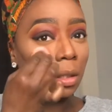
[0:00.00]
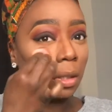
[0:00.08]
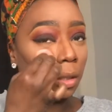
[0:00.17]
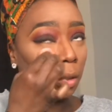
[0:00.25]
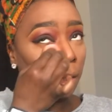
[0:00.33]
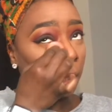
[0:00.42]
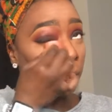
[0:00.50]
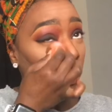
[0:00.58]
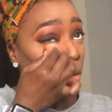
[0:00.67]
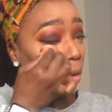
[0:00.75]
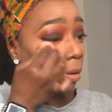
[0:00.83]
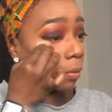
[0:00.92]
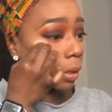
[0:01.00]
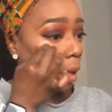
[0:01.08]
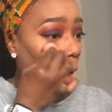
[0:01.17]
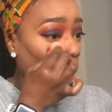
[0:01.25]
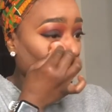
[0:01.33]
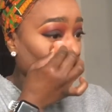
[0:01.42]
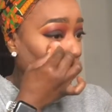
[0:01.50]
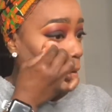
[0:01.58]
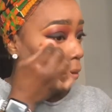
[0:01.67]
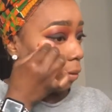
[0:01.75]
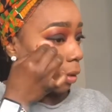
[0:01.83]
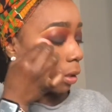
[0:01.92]
literally using whatever is
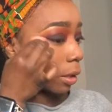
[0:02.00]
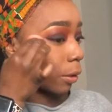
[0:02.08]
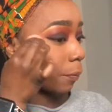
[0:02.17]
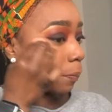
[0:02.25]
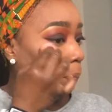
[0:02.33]
on there.